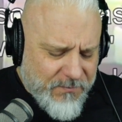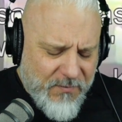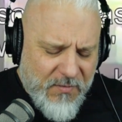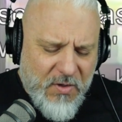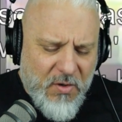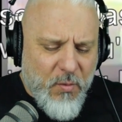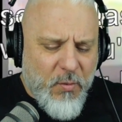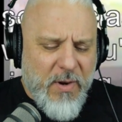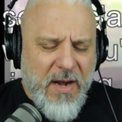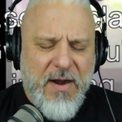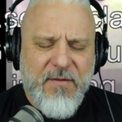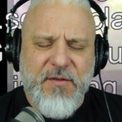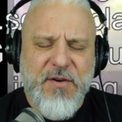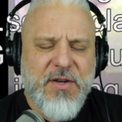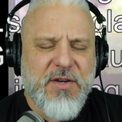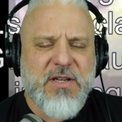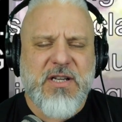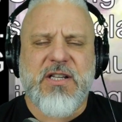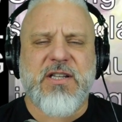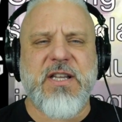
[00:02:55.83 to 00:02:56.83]
whatever
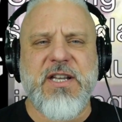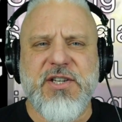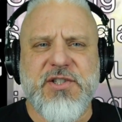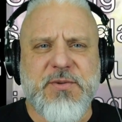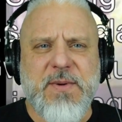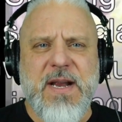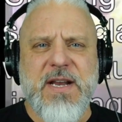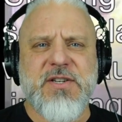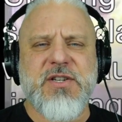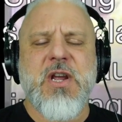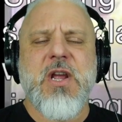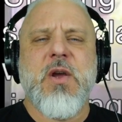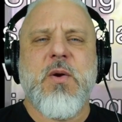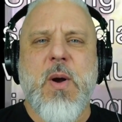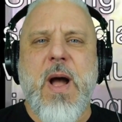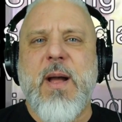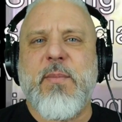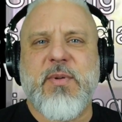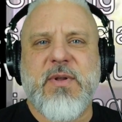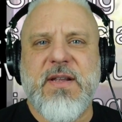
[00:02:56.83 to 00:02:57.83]
you clinch range.
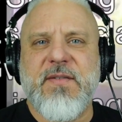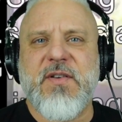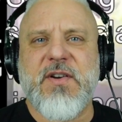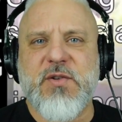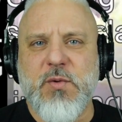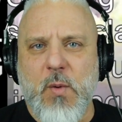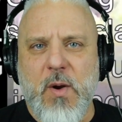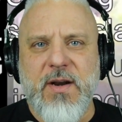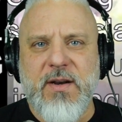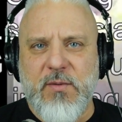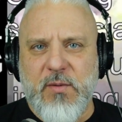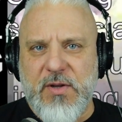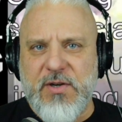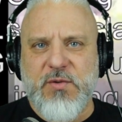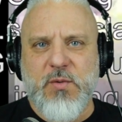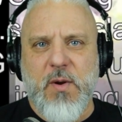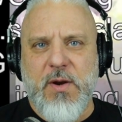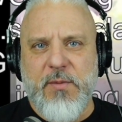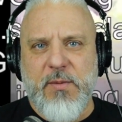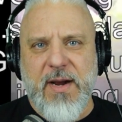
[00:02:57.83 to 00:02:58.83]
I believe there's one
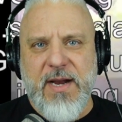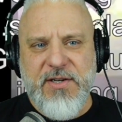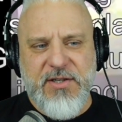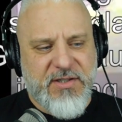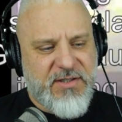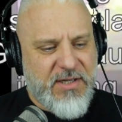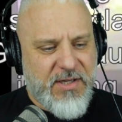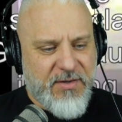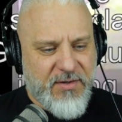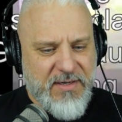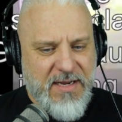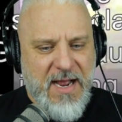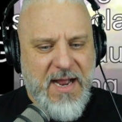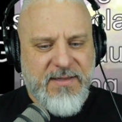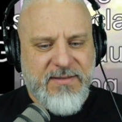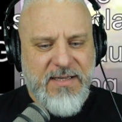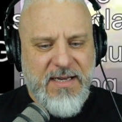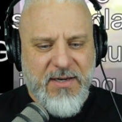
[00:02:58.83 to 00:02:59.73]
range. It's either contact